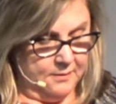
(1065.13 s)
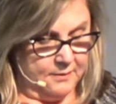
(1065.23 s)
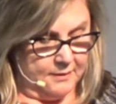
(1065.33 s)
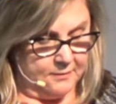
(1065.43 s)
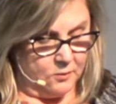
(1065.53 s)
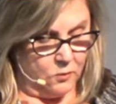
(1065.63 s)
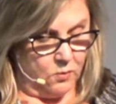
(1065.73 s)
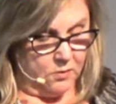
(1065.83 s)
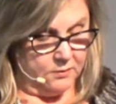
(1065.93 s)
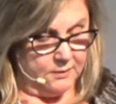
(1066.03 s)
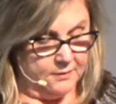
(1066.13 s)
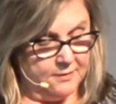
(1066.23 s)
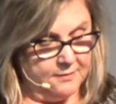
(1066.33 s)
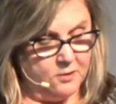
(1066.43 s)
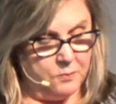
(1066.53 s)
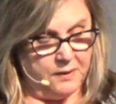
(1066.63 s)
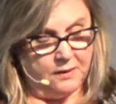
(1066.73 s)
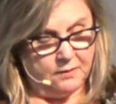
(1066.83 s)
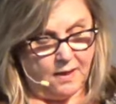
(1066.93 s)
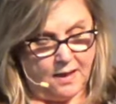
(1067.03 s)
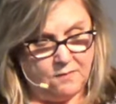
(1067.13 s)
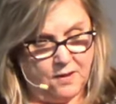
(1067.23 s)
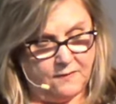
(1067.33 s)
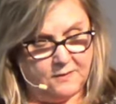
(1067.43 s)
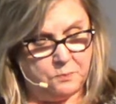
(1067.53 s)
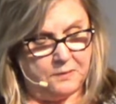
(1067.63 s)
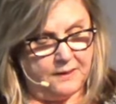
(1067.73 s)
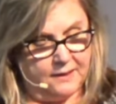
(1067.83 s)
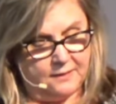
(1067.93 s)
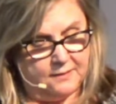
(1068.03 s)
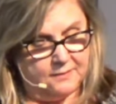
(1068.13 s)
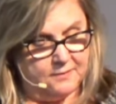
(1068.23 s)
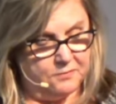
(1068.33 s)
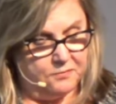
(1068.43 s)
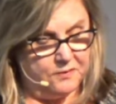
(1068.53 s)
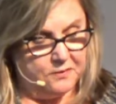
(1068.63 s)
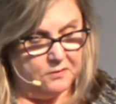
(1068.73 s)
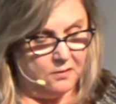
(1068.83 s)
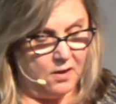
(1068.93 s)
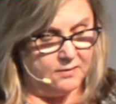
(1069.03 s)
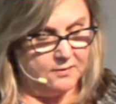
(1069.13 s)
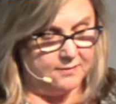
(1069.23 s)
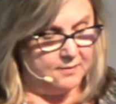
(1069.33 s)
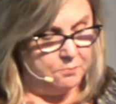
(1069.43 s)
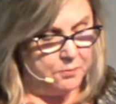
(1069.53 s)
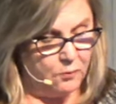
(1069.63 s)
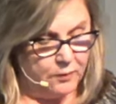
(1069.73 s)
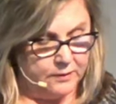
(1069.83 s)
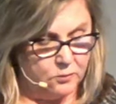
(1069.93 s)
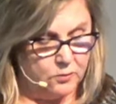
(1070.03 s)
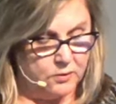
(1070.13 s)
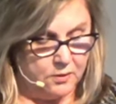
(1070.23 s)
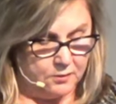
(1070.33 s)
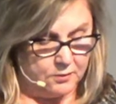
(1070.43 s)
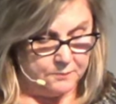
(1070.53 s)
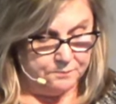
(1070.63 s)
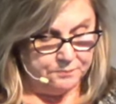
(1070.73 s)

That's the quote. And it says, to be alive on this planet is to feel loss at some point or another.